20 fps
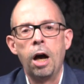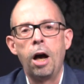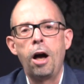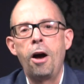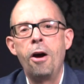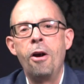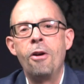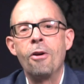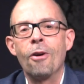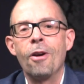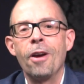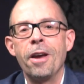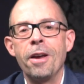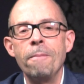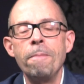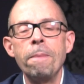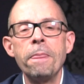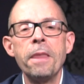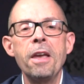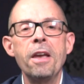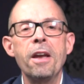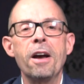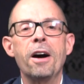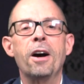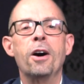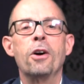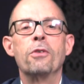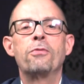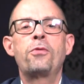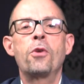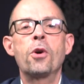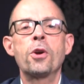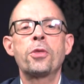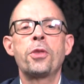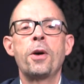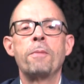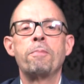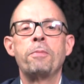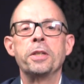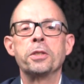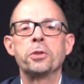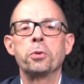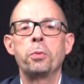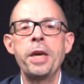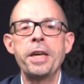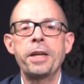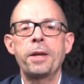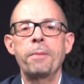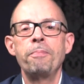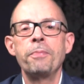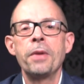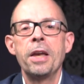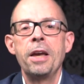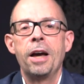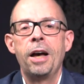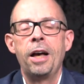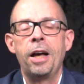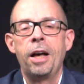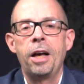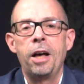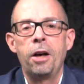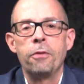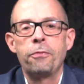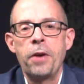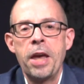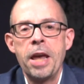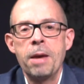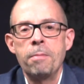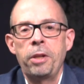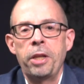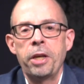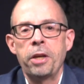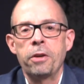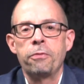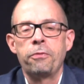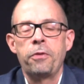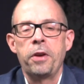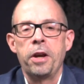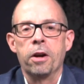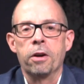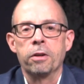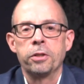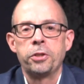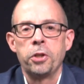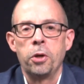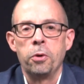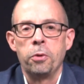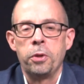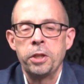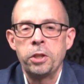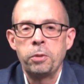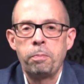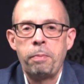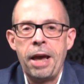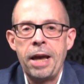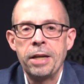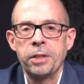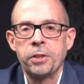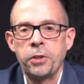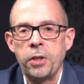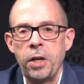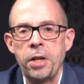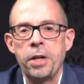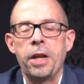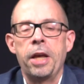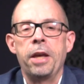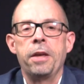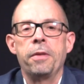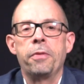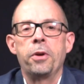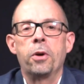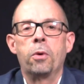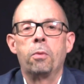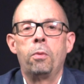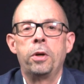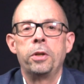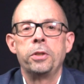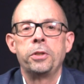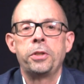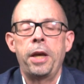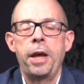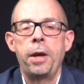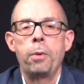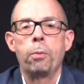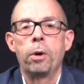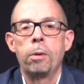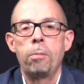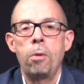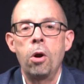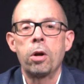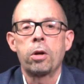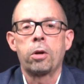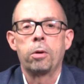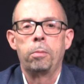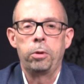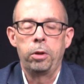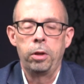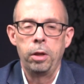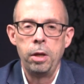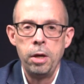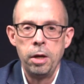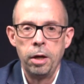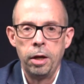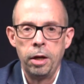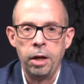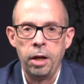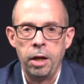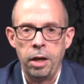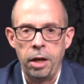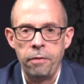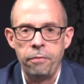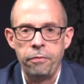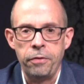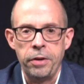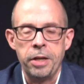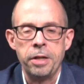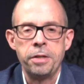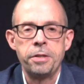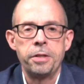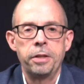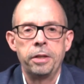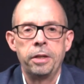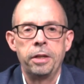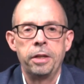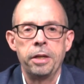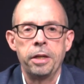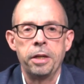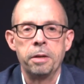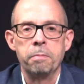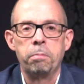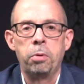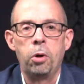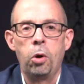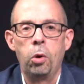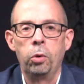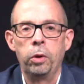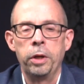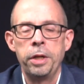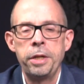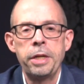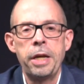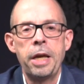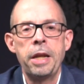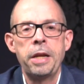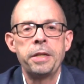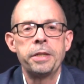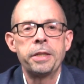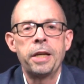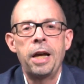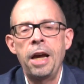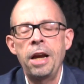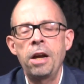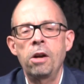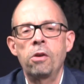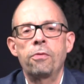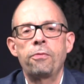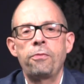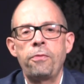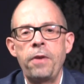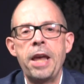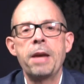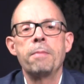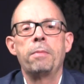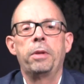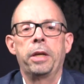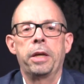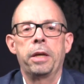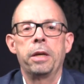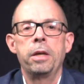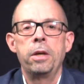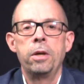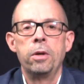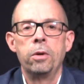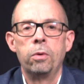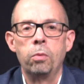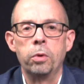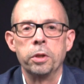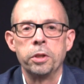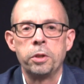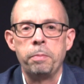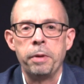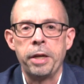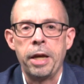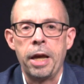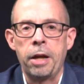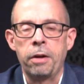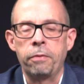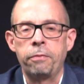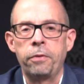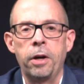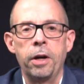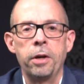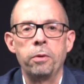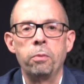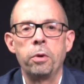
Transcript: All right, fourth up this week, a family affair. So this past Sunday, there was a remarkable event in Poland. An entire family was beatified.